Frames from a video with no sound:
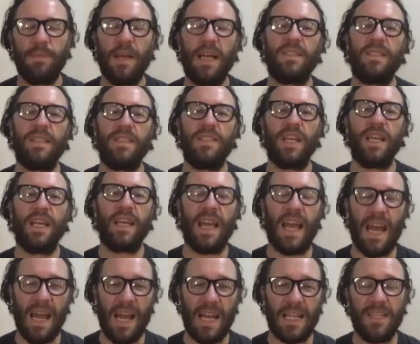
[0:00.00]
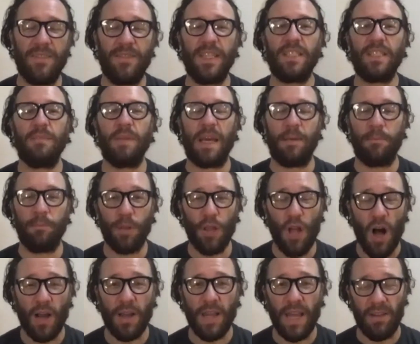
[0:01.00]
messaging, activism, and
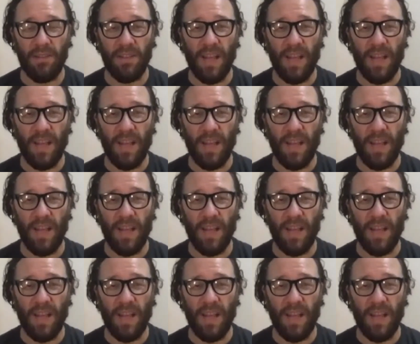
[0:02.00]
blogging.